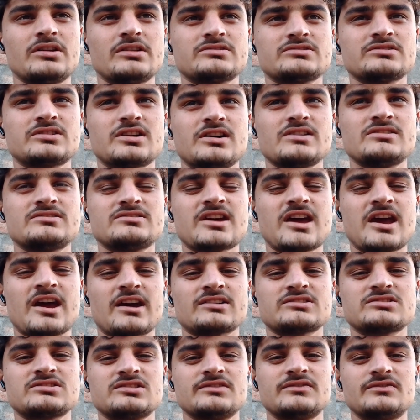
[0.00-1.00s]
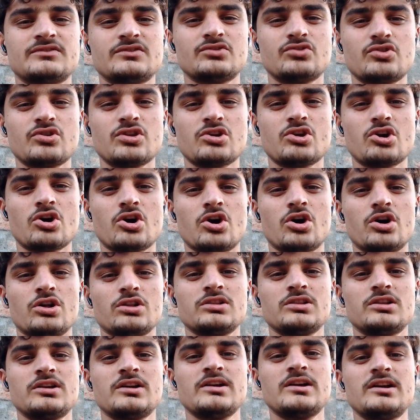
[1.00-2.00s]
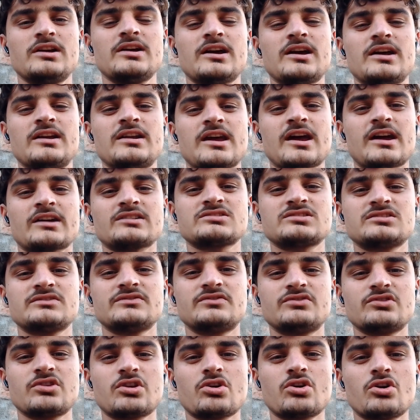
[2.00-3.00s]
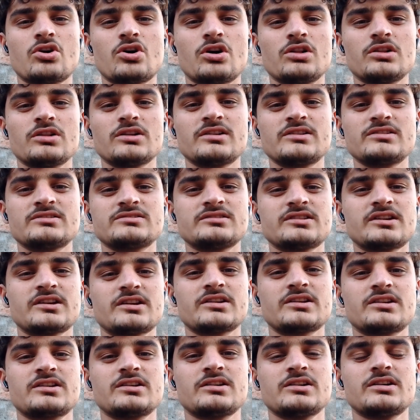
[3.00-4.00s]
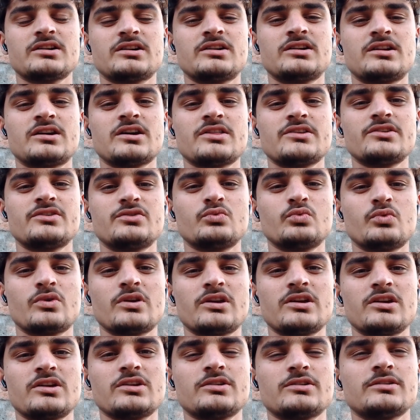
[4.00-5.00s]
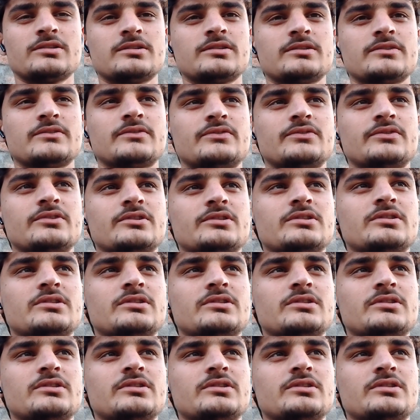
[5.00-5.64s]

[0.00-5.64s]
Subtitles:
it's called active recall. And active recall is like another way of